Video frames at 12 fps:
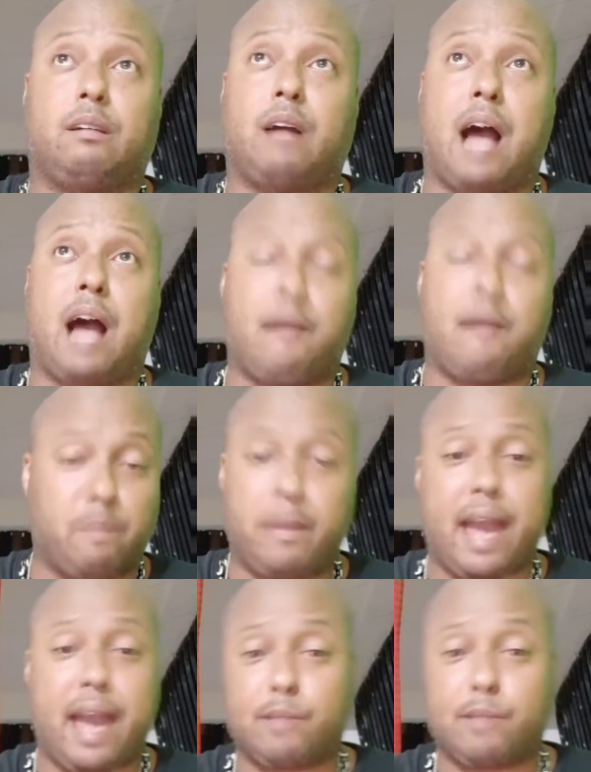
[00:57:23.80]
I remember
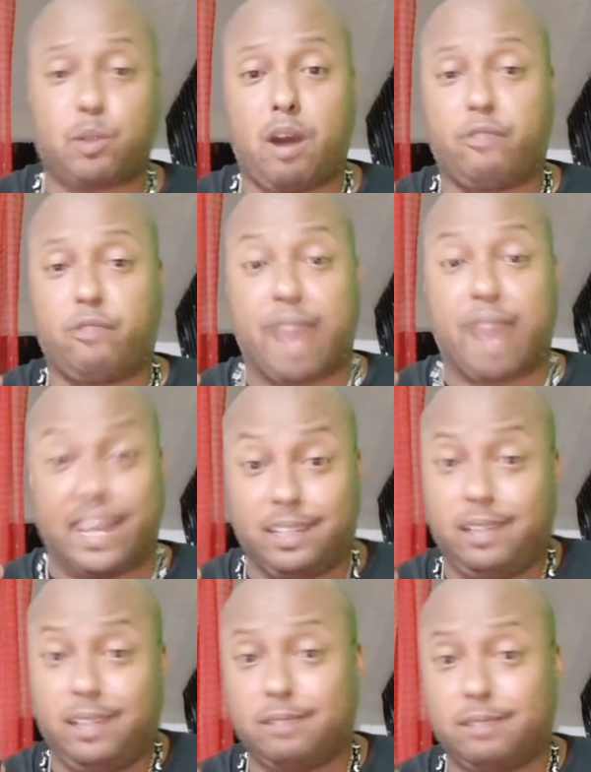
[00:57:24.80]
Adam 12
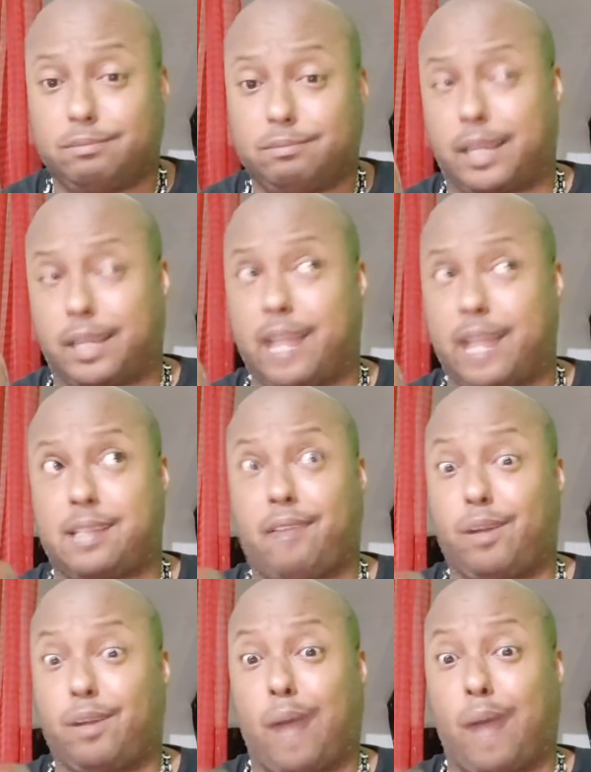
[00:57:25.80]
vaguely. I can't say I
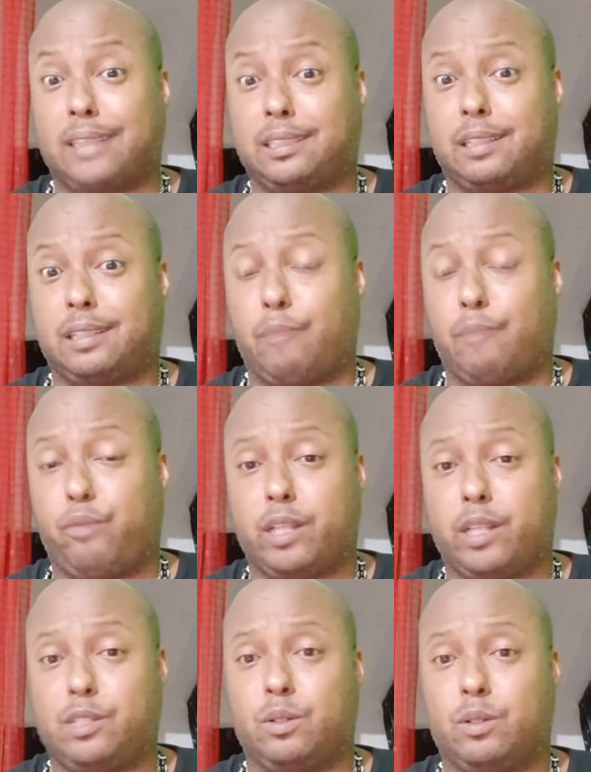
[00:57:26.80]
really watched it. I'm
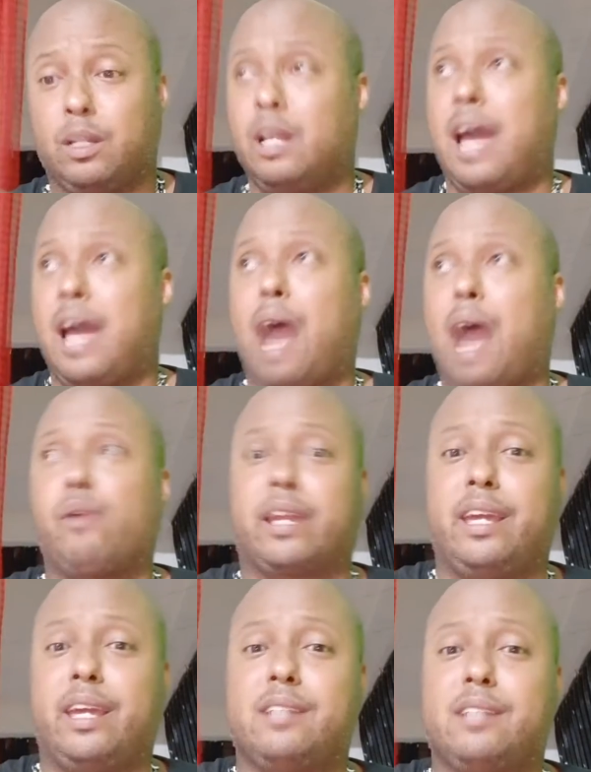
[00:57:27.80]
42. How were
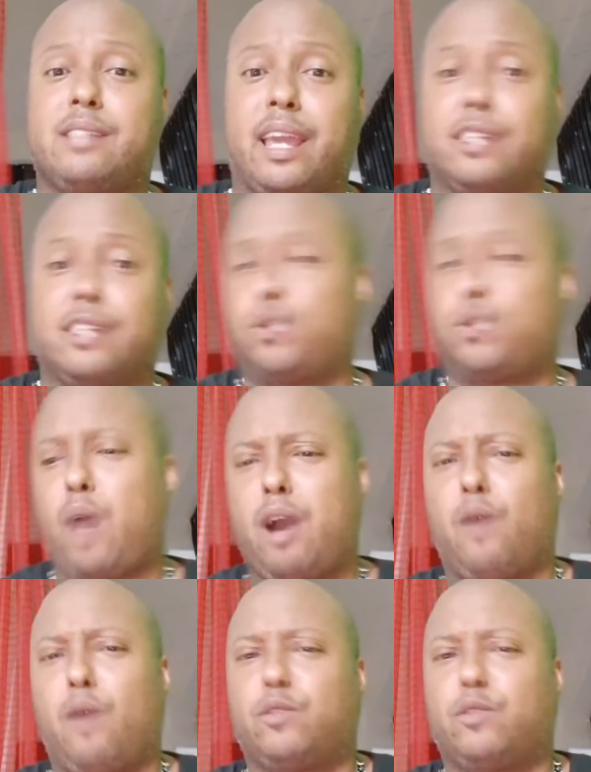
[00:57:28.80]
kids saying 12,